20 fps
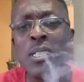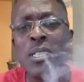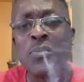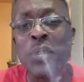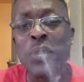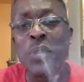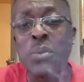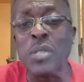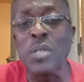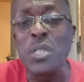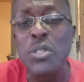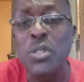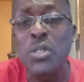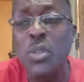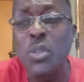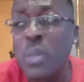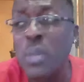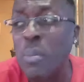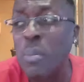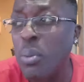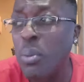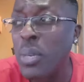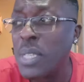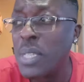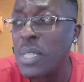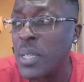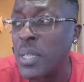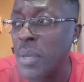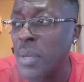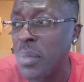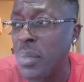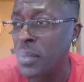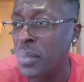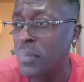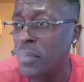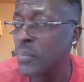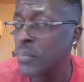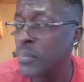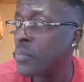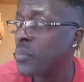There was this dude in prison
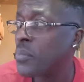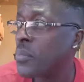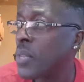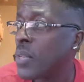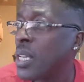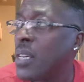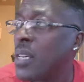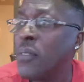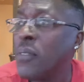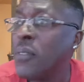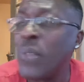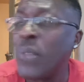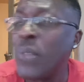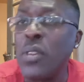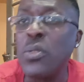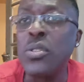that used